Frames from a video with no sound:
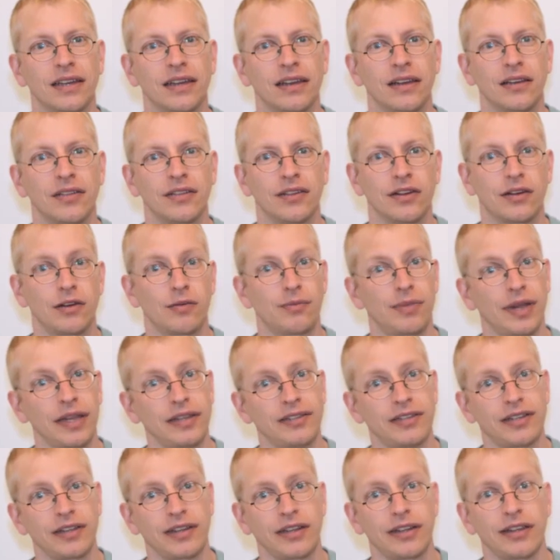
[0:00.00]
There are
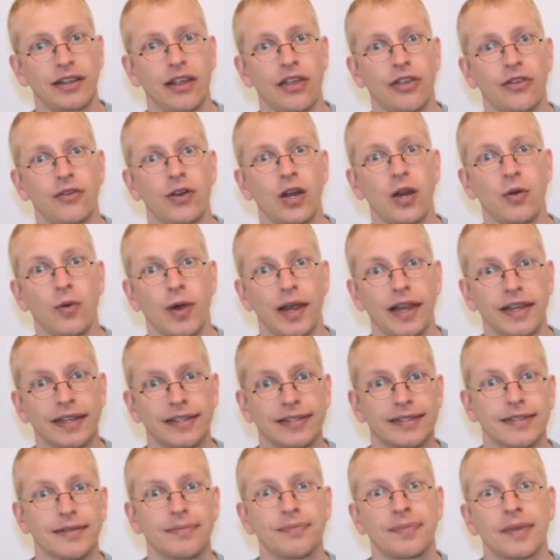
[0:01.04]
basically three
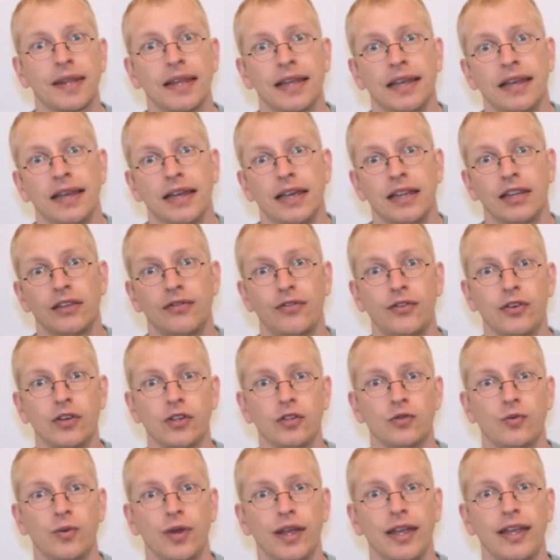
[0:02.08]
ways. The
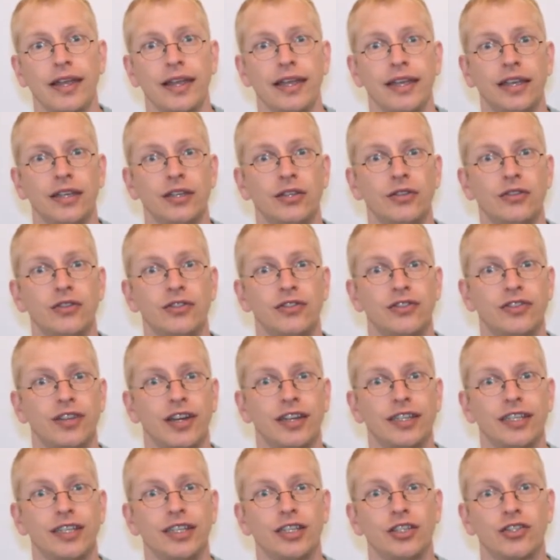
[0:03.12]
first way, you
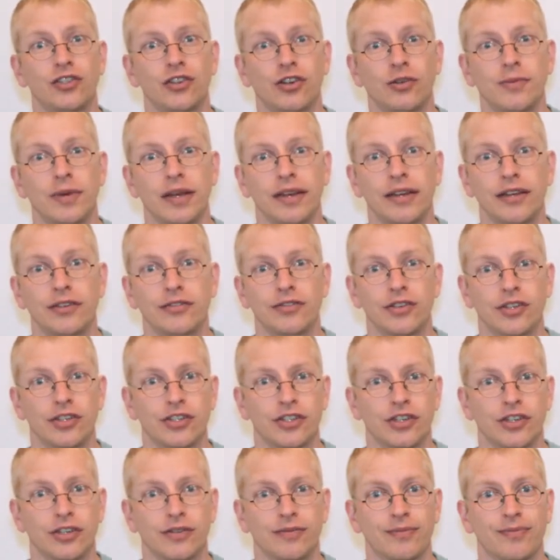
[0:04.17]
study German
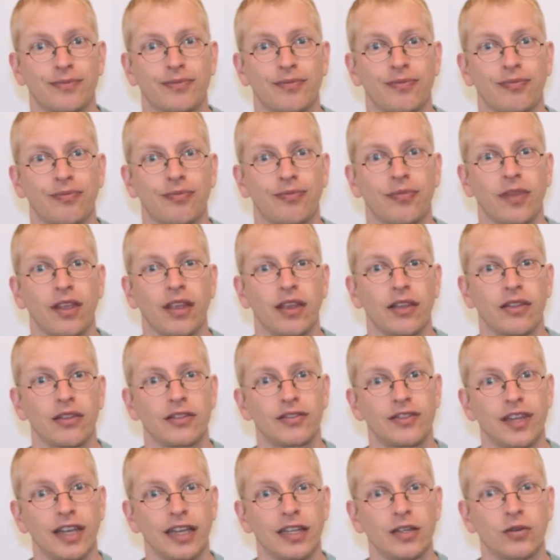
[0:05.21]
literature. The
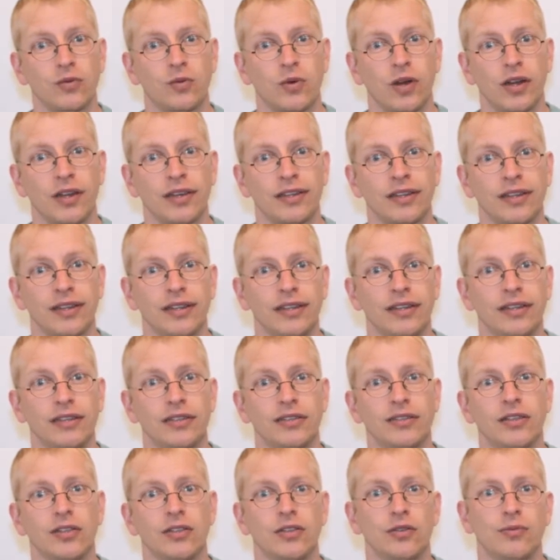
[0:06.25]
second one
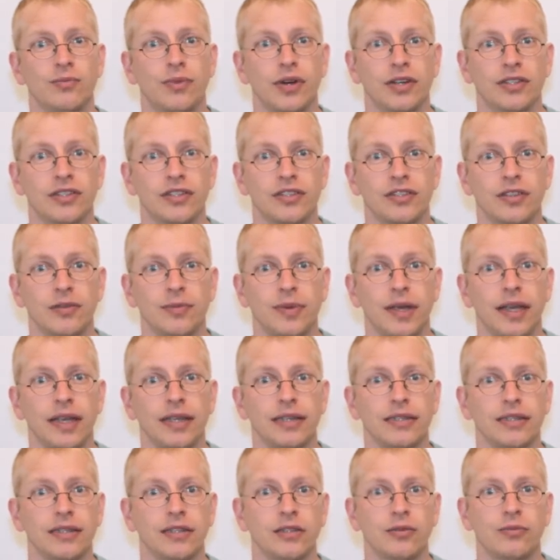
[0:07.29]
is you
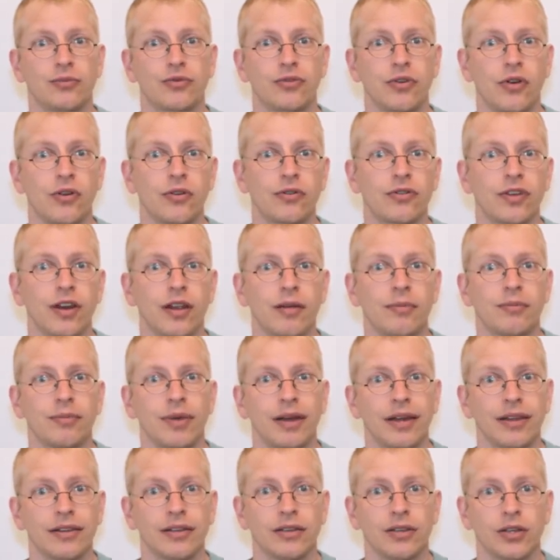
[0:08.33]
participate in a program
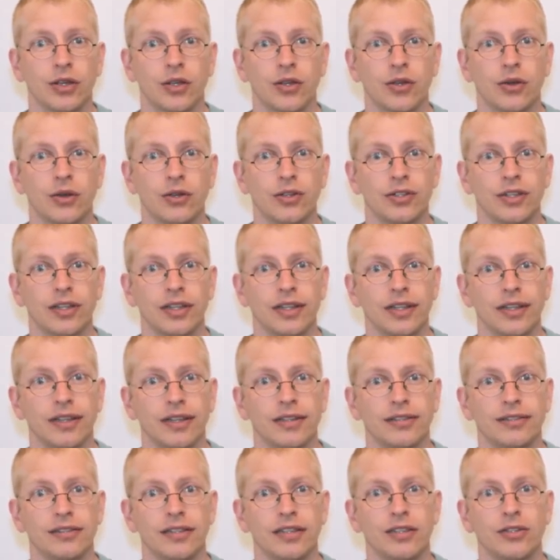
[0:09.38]
by the Goethe
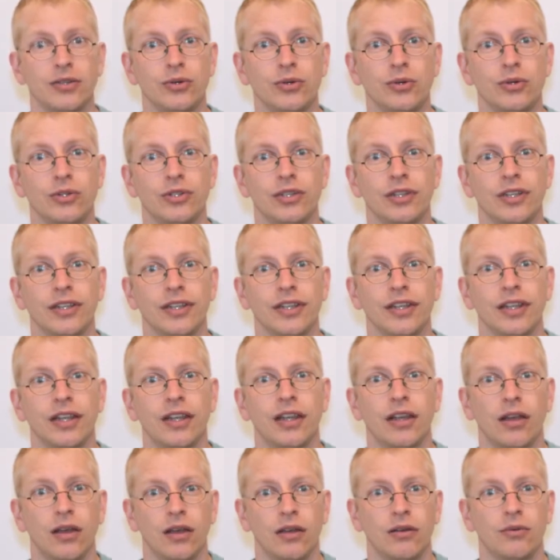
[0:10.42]
Institute,
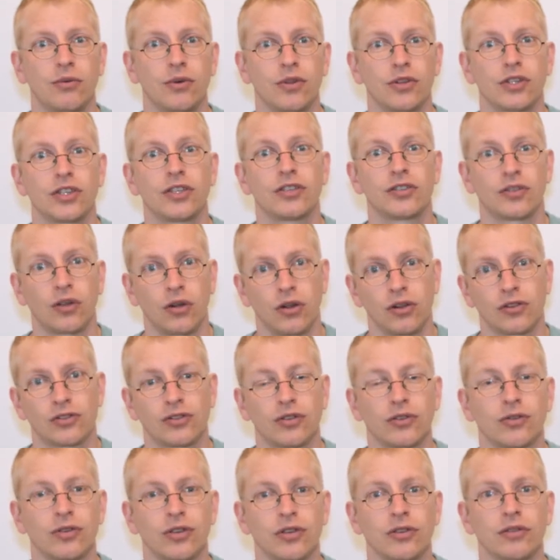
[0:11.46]
which is
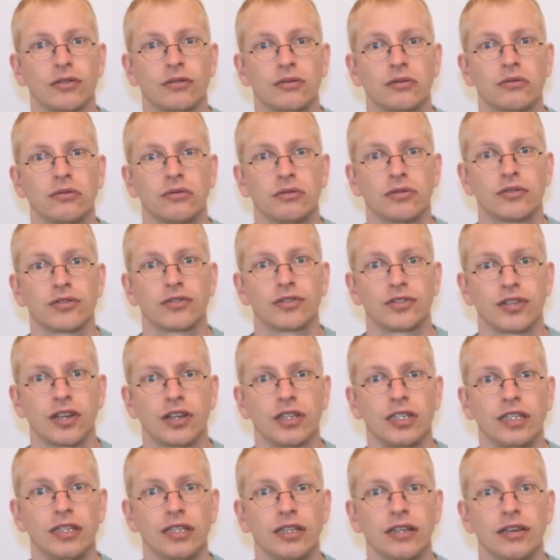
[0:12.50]
also a
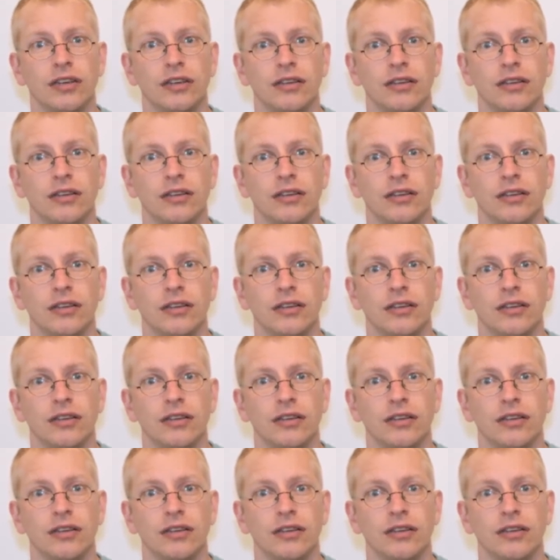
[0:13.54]
study